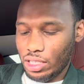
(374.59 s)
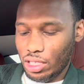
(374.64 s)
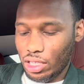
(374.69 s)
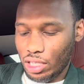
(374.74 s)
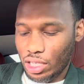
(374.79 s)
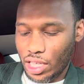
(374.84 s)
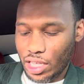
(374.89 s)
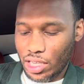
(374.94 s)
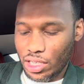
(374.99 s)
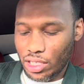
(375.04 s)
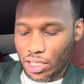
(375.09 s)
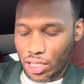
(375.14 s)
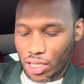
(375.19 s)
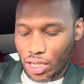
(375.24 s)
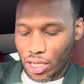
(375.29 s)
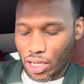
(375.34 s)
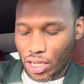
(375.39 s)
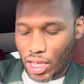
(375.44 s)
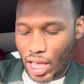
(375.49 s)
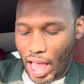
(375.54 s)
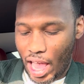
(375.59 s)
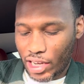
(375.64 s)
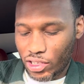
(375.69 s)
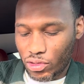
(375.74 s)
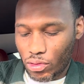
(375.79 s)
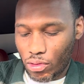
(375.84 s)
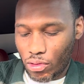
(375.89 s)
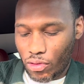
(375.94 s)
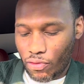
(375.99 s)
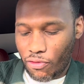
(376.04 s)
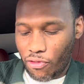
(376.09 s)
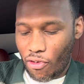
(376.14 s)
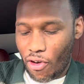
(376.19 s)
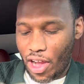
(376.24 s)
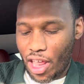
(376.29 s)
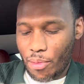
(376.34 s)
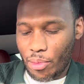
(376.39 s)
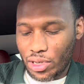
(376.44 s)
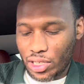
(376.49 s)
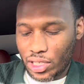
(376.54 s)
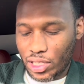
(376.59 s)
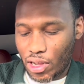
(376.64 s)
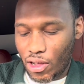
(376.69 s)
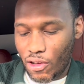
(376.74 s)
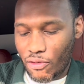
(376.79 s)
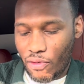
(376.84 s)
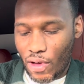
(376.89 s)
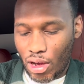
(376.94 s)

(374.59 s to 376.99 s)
the actual frame itself.